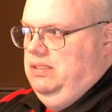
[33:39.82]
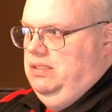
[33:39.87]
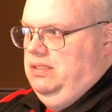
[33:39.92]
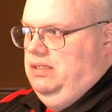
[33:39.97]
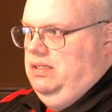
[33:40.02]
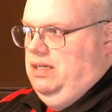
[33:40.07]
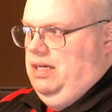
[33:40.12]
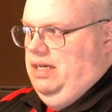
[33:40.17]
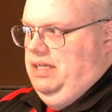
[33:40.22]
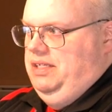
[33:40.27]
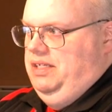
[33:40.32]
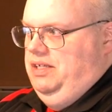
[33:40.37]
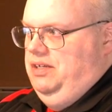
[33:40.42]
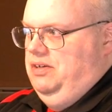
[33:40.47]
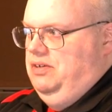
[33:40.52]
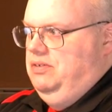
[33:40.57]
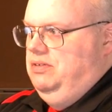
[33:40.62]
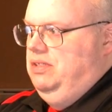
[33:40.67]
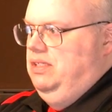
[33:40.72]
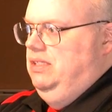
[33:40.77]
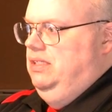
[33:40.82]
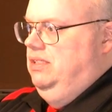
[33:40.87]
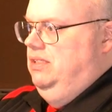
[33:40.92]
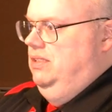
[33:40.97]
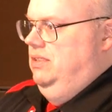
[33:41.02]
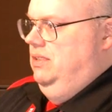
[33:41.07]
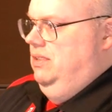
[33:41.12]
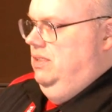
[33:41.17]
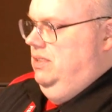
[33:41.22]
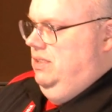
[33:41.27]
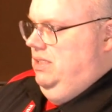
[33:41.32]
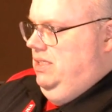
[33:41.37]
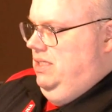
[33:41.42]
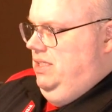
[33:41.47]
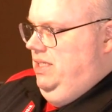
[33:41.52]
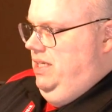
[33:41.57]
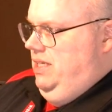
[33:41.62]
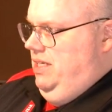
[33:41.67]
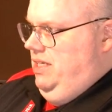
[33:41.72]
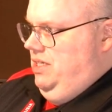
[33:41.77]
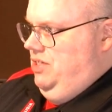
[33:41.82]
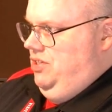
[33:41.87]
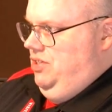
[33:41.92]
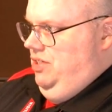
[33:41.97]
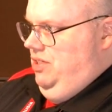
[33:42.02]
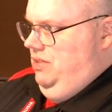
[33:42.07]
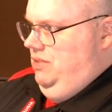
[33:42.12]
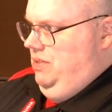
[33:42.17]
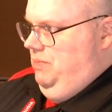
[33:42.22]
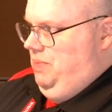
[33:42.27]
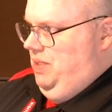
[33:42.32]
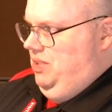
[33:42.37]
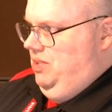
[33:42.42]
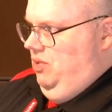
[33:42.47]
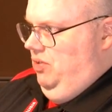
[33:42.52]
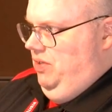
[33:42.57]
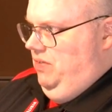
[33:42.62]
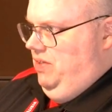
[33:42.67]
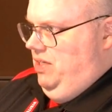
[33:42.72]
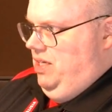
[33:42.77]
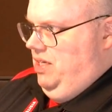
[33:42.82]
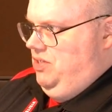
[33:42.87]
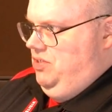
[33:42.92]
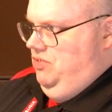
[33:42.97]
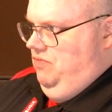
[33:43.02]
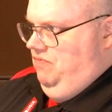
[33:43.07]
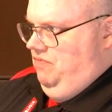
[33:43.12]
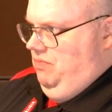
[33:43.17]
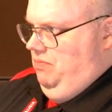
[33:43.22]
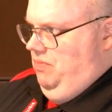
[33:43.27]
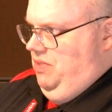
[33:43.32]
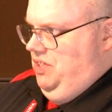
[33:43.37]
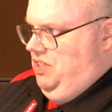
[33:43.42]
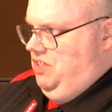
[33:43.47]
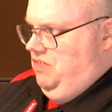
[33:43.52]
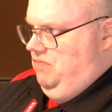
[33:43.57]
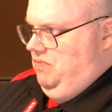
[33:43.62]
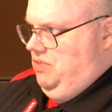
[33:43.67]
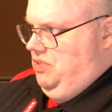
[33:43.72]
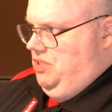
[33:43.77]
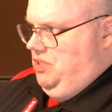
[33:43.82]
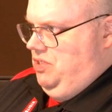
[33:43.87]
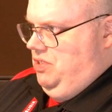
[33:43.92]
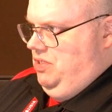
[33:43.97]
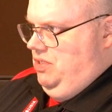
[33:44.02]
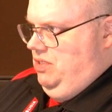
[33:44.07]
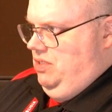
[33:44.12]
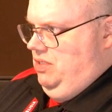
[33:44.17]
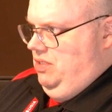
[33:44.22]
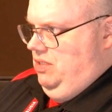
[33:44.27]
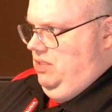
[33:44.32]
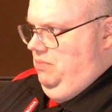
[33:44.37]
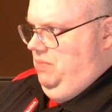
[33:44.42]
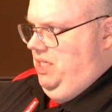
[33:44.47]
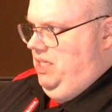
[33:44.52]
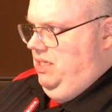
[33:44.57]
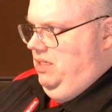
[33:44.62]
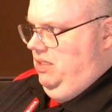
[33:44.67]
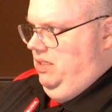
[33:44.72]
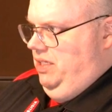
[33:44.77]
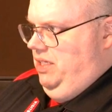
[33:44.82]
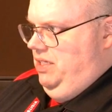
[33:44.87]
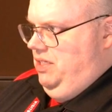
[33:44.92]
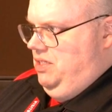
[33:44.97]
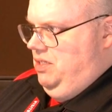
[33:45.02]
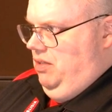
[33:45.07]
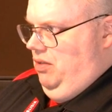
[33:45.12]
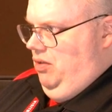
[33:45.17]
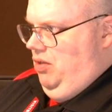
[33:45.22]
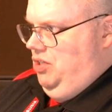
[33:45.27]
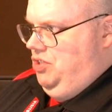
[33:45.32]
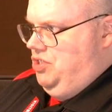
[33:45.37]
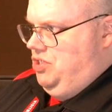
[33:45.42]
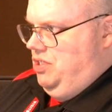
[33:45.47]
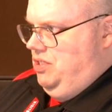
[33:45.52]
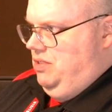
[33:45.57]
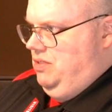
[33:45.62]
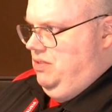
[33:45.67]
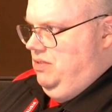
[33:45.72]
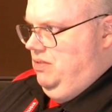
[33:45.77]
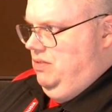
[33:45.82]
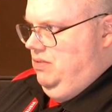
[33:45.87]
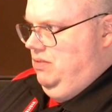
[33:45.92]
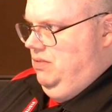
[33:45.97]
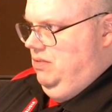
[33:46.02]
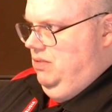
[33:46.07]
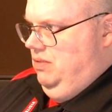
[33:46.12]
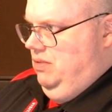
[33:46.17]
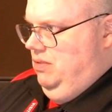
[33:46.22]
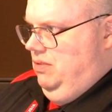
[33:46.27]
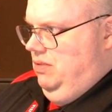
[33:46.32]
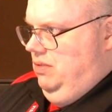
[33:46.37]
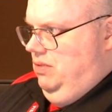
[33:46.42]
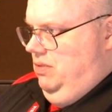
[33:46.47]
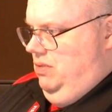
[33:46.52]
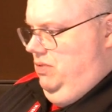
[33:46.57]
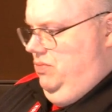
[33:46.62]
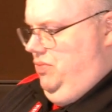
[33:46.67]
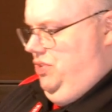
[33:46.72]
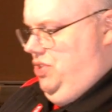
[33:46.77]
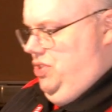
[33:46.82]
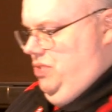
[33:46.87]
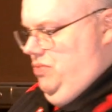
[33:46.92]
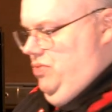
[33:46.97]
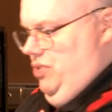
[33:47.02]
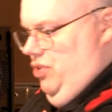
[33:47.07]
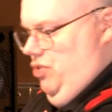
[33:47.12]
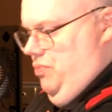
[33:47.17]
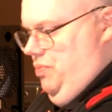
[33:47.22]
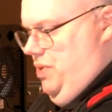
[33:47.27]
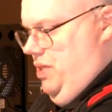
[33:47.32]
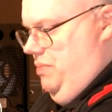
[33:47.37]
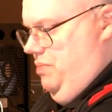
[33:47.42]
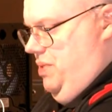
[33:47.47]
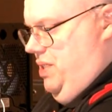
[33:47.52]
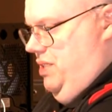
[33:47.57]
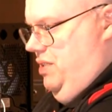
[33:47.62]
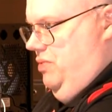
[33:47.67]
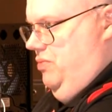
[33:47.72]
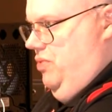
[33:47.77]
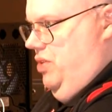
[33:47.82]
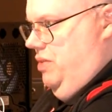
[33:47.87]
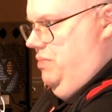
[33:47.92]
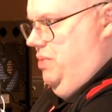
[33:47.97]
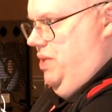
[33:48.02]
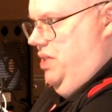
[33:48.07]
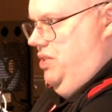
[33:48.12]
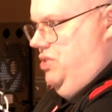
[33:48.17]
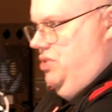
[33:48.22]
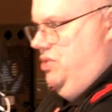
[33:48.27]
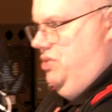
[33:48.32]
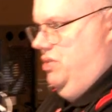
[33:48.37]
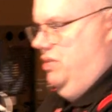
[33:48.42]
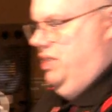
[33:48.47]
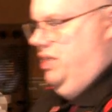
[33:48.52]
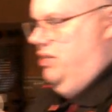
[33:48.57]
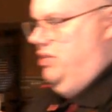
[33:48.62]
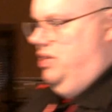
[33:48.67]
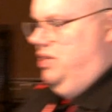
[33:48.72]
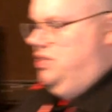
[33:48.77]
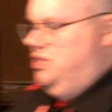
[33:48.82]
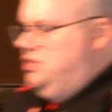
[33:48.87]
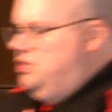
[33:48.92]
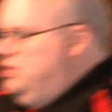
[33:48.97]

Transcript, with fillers: uh, on here. Uh, I can actually, about the only thing I can do from this version immediately is launch it, which it will open up on the workbench. There it is.